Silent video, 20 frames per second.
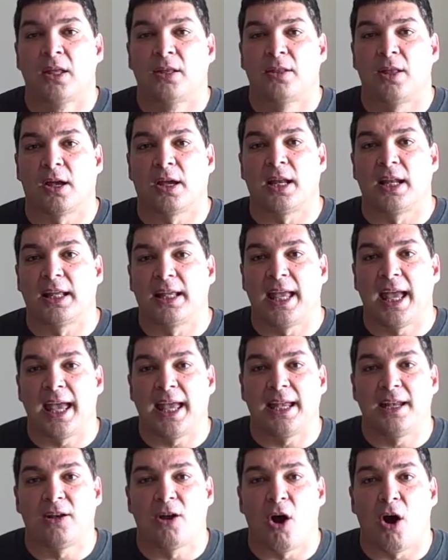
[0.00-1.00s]
They're going to
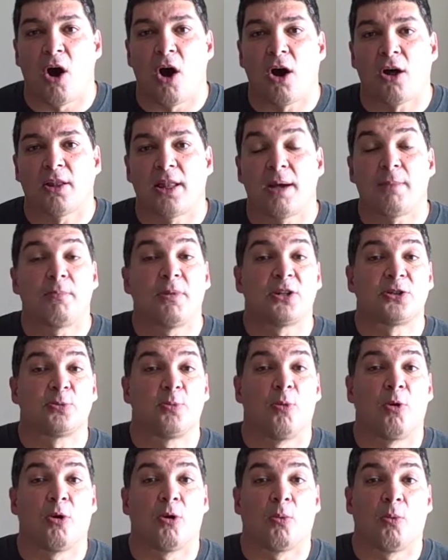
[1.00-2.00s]
gain all that much
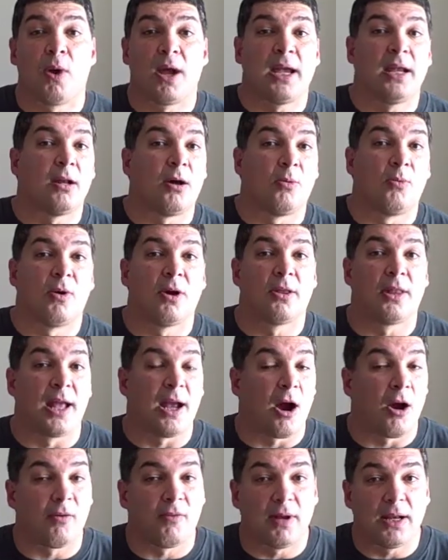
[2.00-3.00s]
more weight on where they
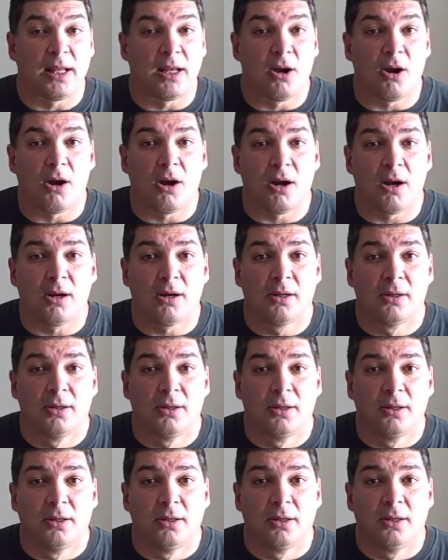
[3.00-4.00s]
already are.
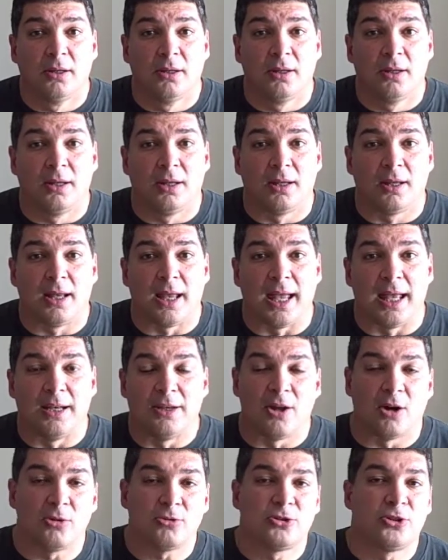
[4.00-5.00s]
And
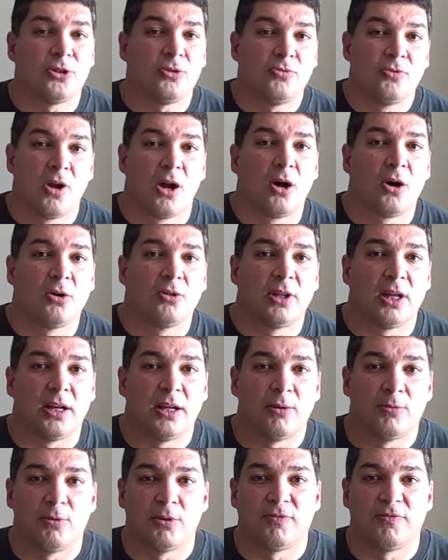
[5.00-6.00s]
don't you know that
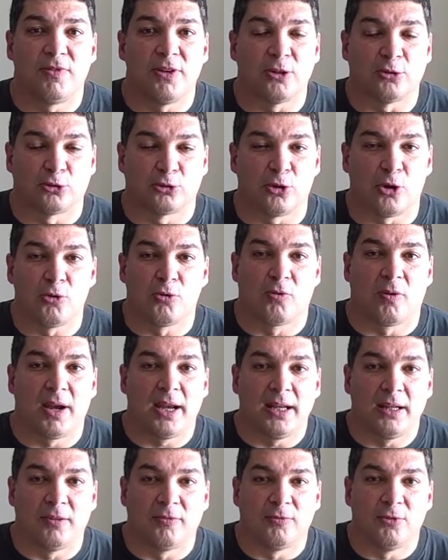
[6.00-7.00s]
it would feel so
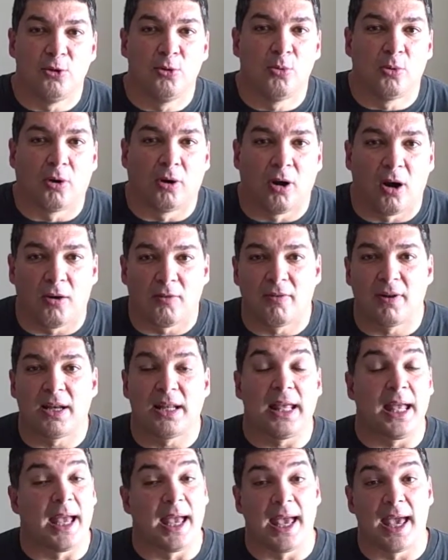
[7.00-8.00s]
great if you were
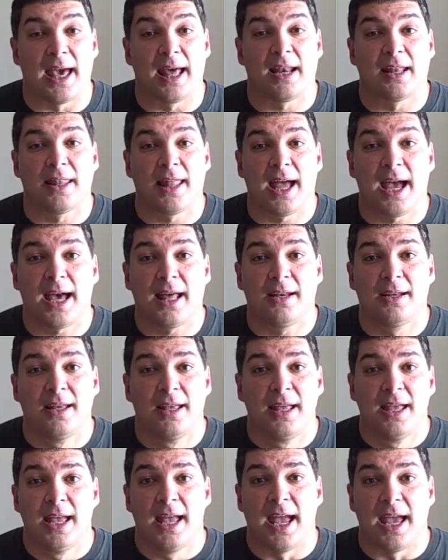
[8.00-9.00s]
already ahead of that?
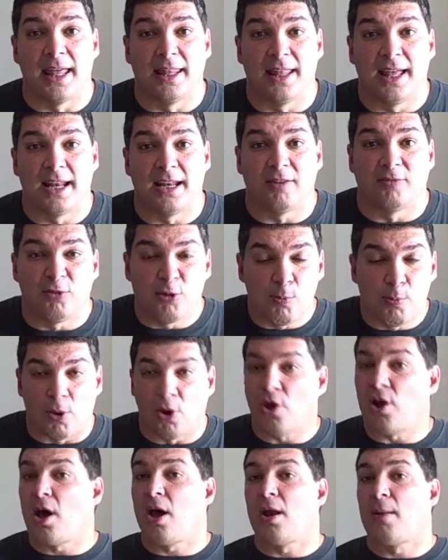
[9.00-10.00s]
And that if you
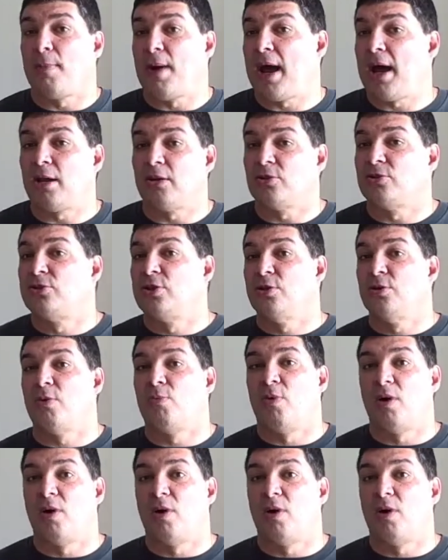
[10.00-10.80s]
put on a pound or two at